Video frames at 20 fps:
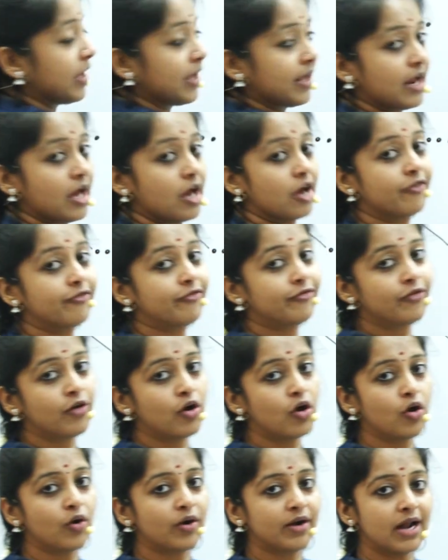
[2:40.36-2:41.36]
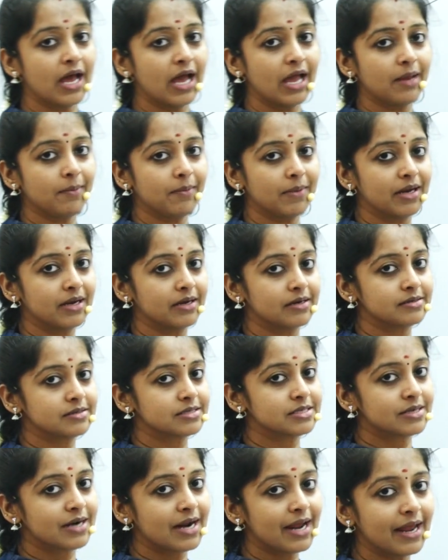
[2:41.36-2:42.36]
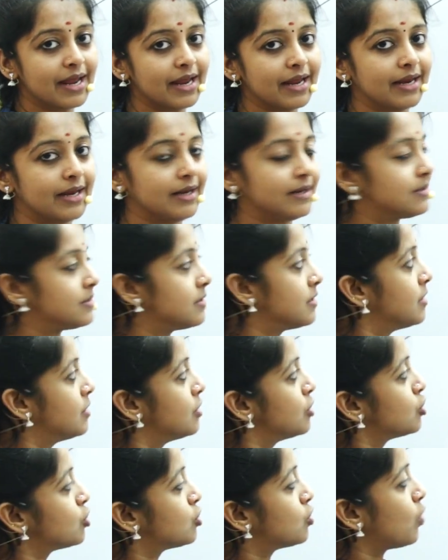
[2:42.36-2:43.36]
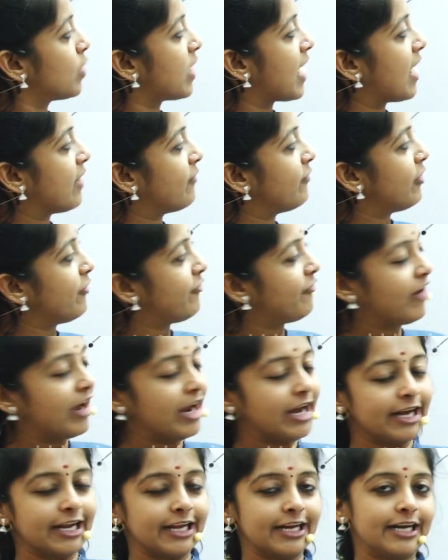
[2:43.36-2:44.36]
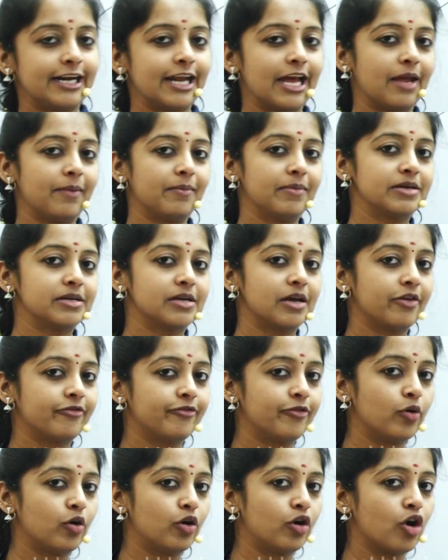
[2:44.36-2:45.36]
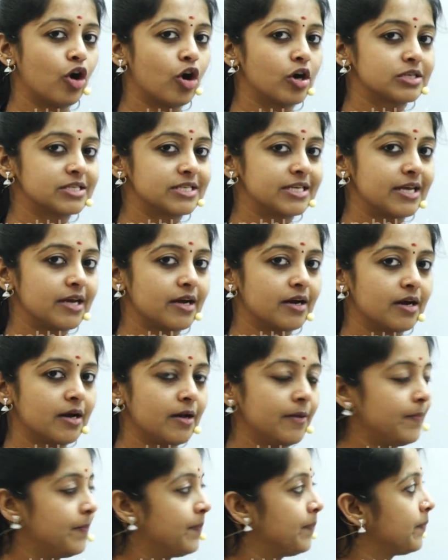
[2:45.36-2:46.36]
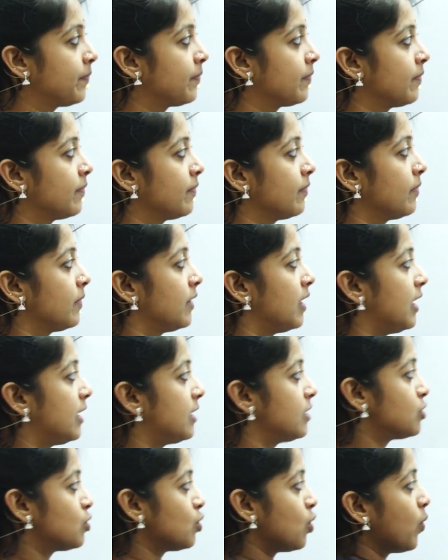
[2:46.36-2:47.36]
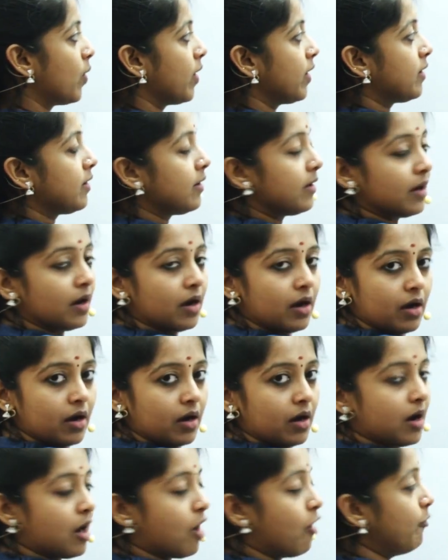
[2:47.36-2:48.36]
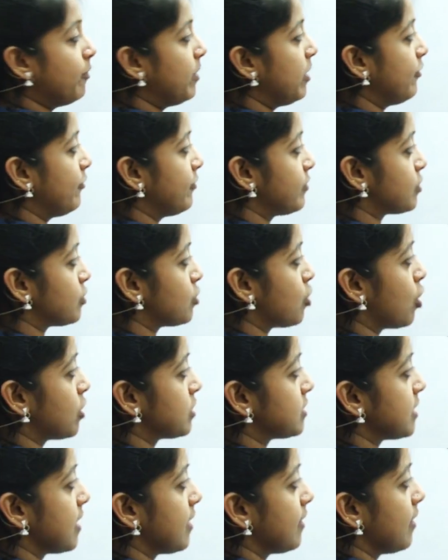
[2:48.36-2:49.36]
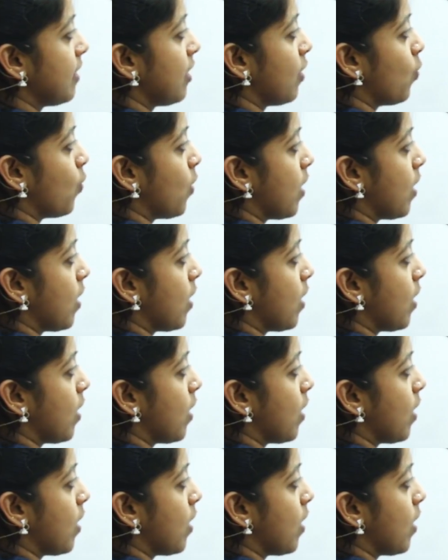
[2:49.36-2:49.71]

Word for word: There are four diamonds, right? So can we find any diamond, uh, four dots here? It is over here. How many dots are there?